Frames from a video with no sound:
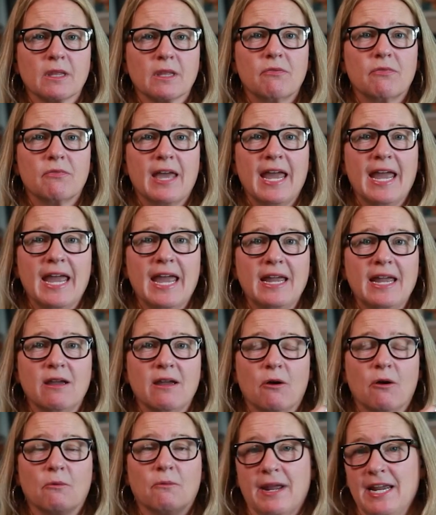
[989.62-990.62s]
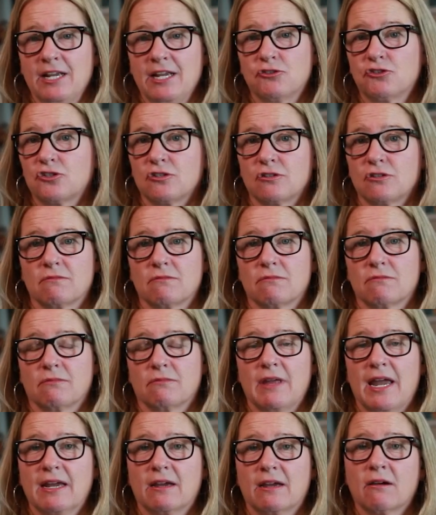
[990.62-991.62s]
they arranged
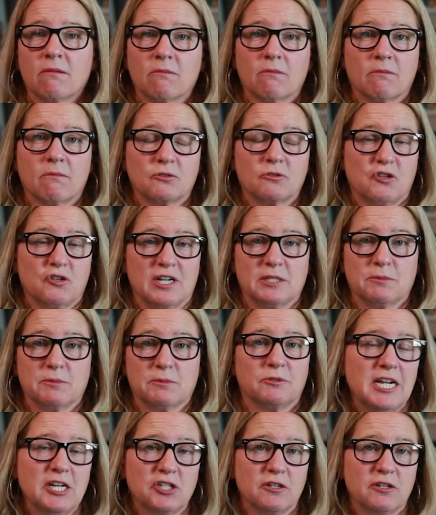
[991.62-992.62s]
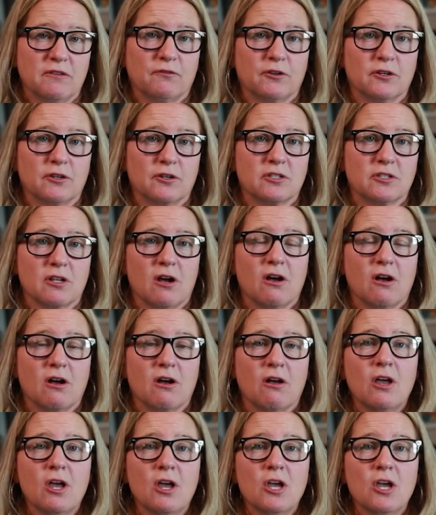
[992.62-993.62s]
like transportation for us
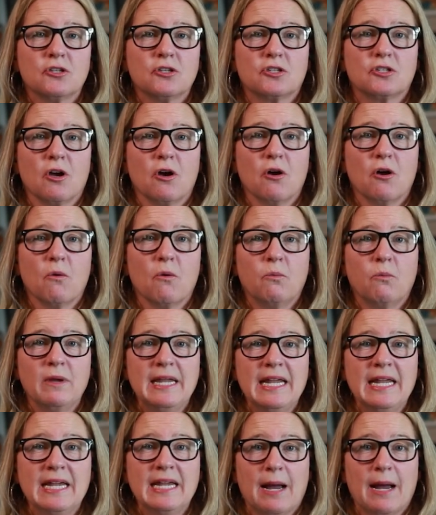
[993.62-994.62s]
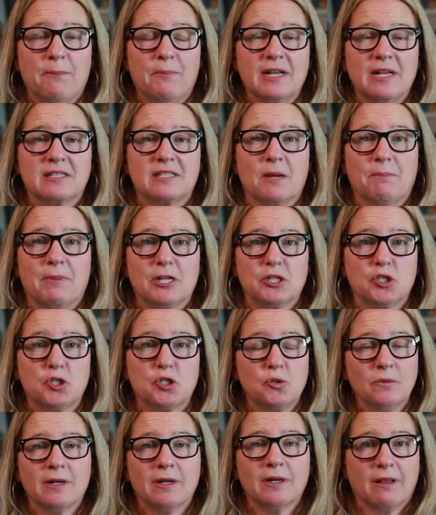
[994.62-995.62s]
all. So we got picked up at
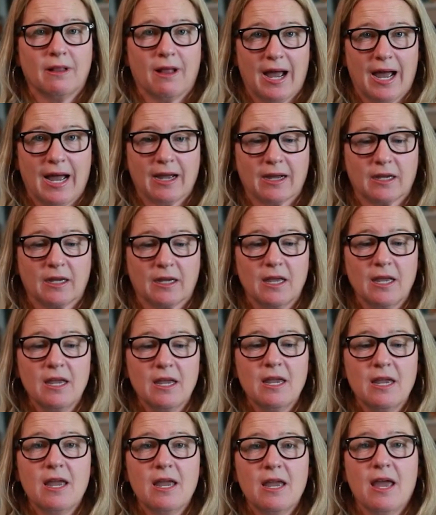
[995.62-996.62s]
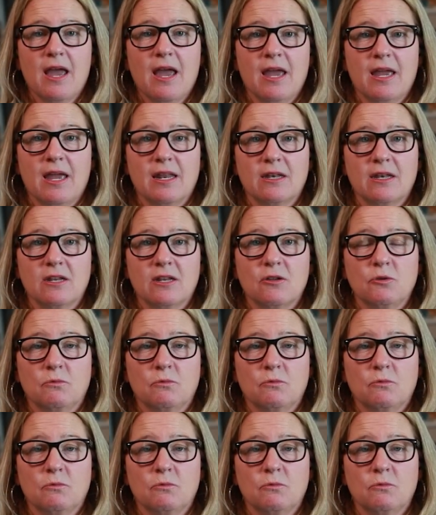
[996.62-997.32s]
2 o'clock, and